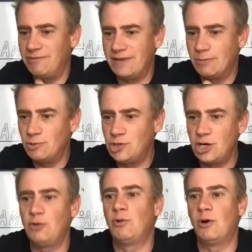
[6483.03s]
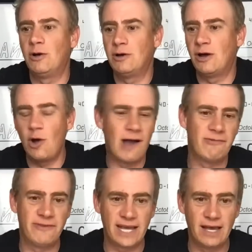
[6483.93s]
think, well, do you know what? I've got
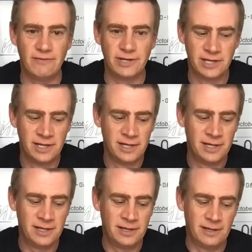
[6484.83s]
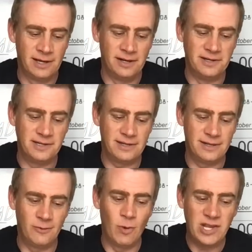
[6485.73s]
everything covered. And
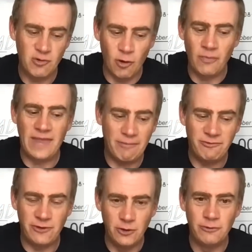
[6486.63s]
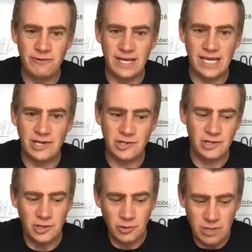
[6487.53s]
when you're on them few fish
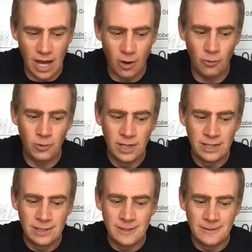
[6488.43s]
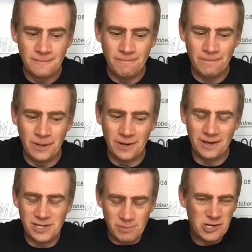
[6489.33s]
and you know that,
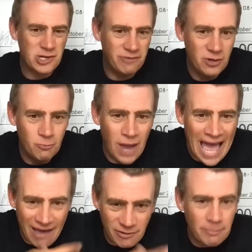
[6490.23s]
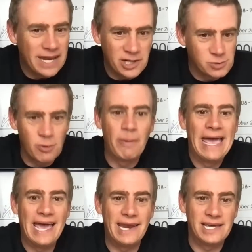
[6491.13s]
especially if you haven't been as
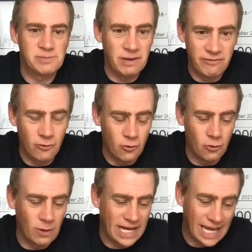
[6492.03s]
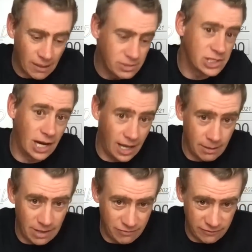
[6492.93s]
prepared as before, when it comes to like
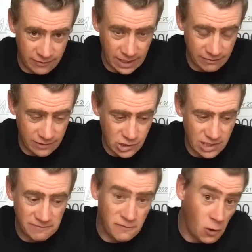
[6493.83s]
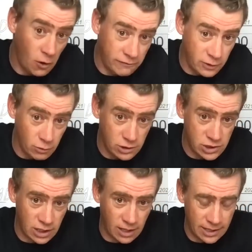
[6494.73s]
your method feeder fishing, if you've got a few hooks
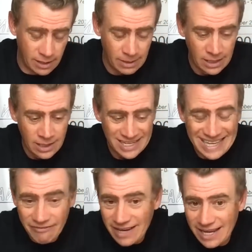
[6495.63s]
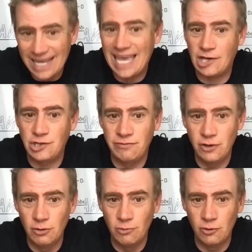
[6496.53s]
tied up, definitely going to catch a
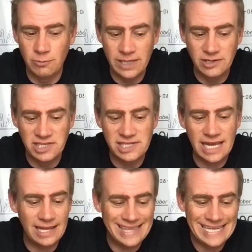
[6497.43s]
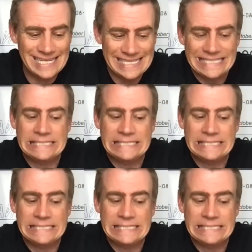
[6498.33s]
few more, because instead of thinking,